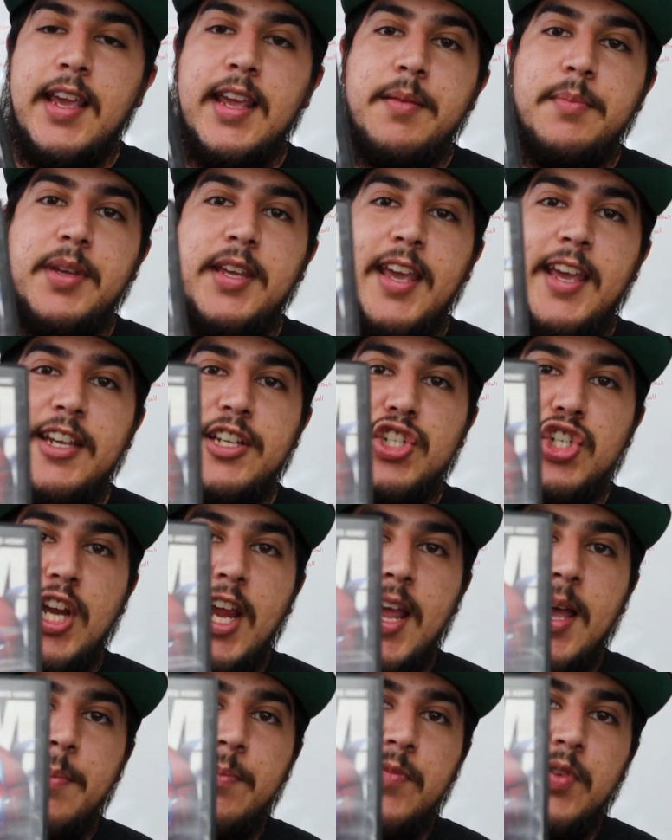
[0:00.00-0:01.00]
NBA
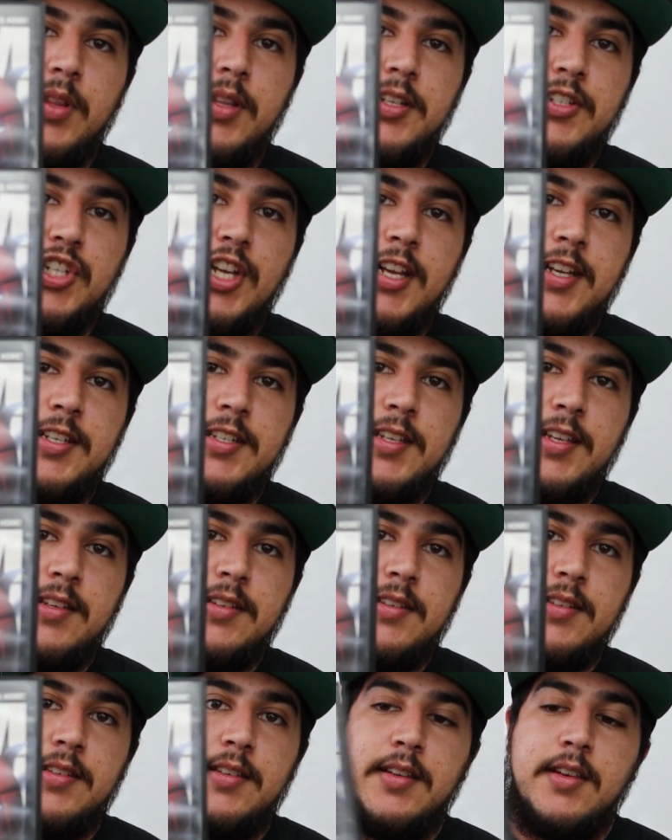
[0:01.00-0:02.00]
Jam for the
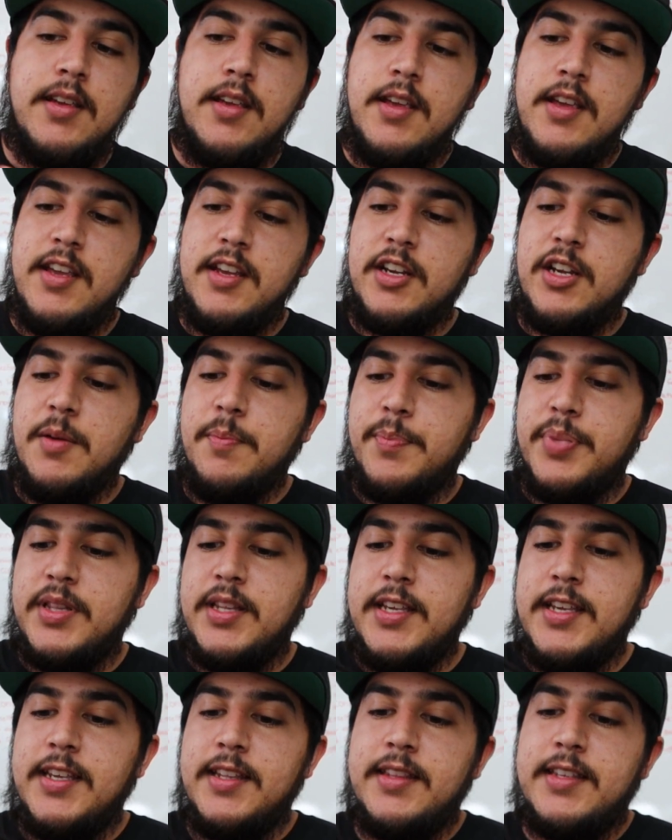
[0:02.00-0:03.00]
Genesis.
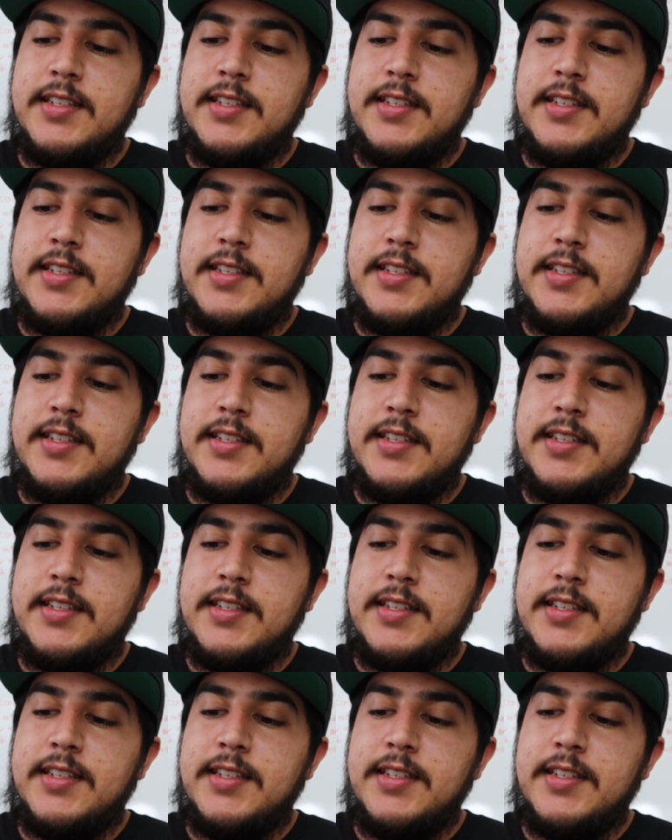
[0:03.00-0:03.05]
Complete.